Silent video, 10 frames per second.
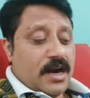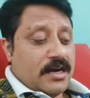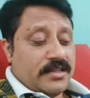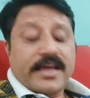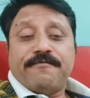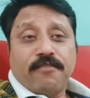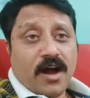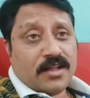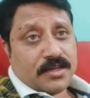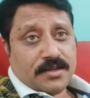and their
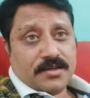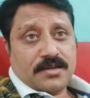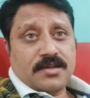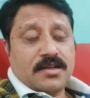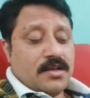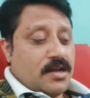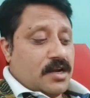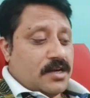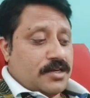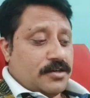father,
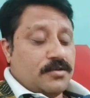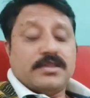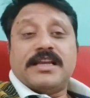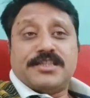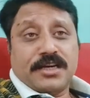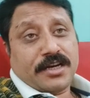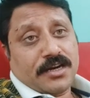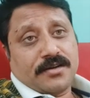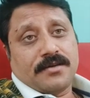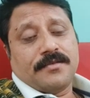and their children.